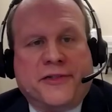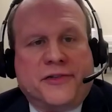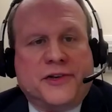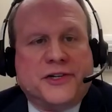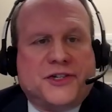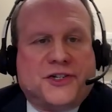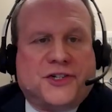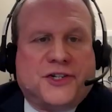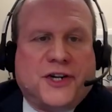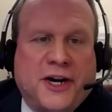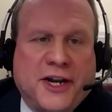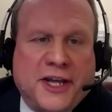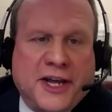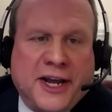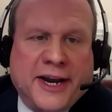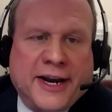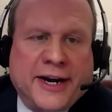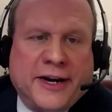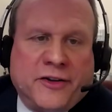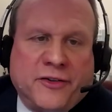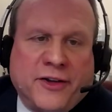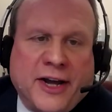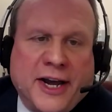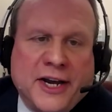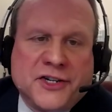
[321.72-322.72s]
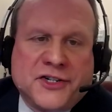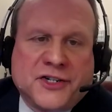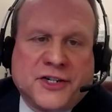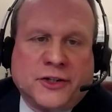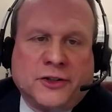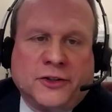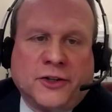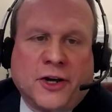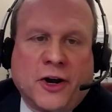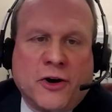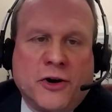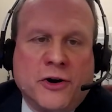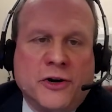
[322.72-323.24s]
this study analyzed a
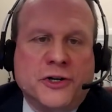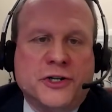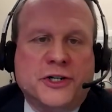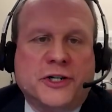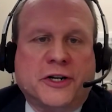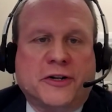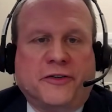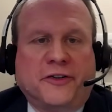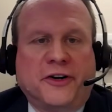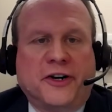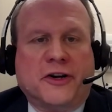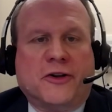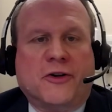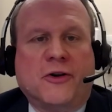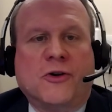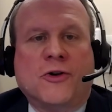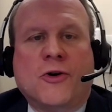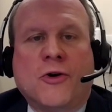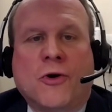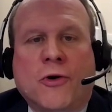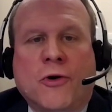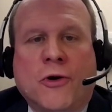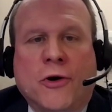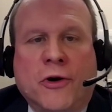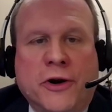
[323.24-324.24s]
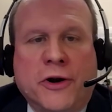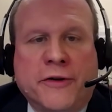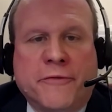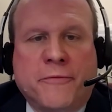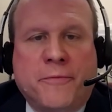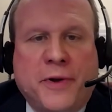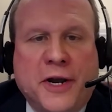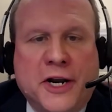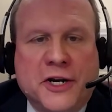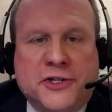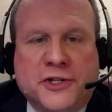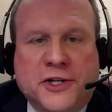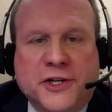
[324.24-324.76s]
large clinical cohort of
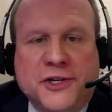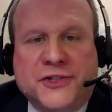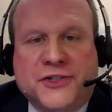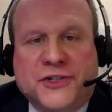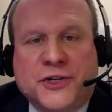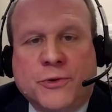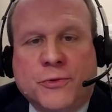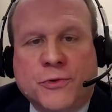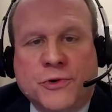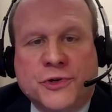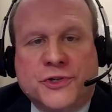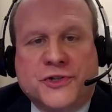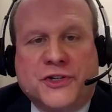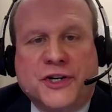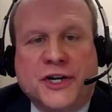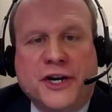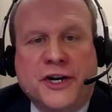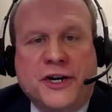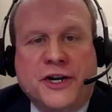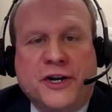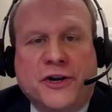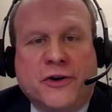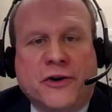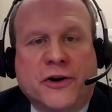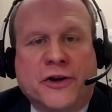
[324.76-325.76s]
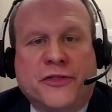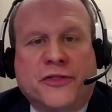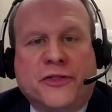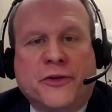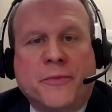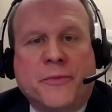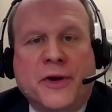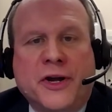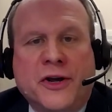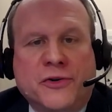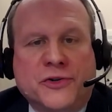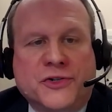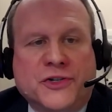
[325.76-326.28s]
patients that were seen here at the
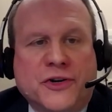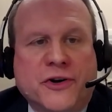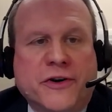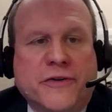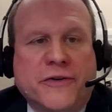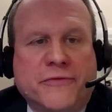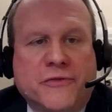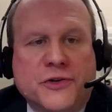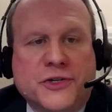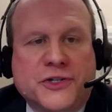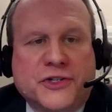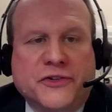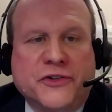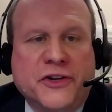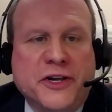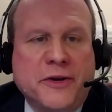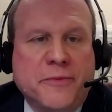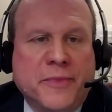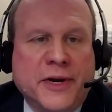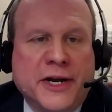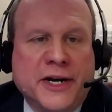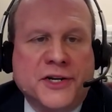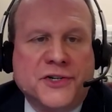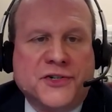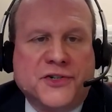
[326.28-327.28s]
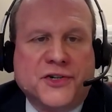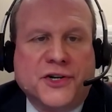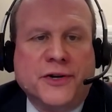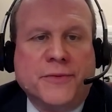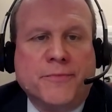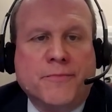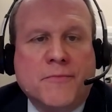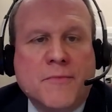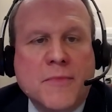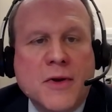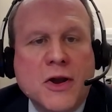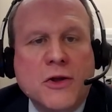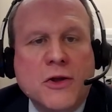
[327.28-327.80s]
Mayo Center for Sleep Medicine